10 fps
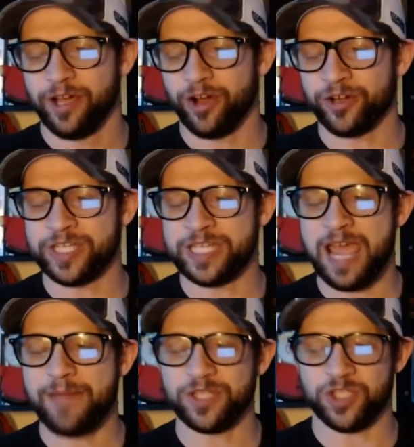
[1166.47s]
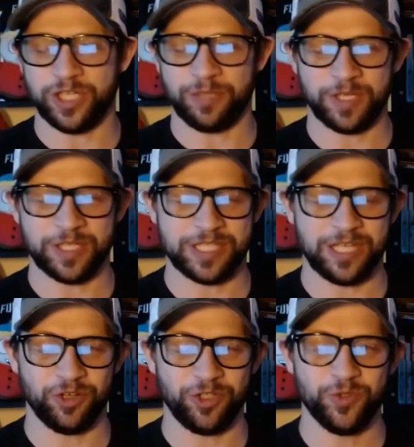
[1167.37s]
are damaging because
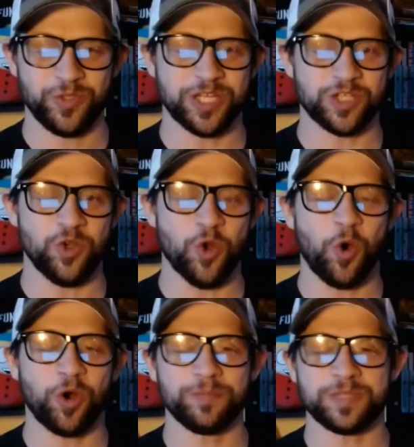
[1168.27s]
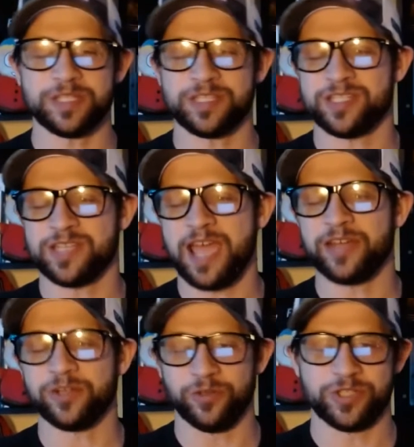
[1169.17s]
they are used as norms and
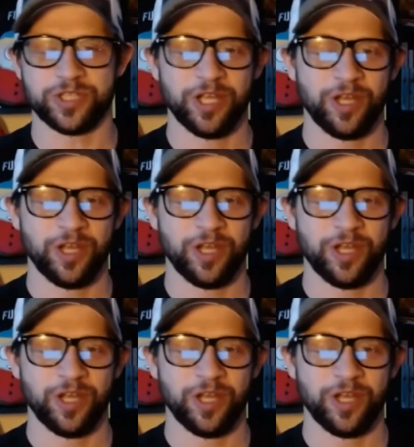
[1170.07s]
standards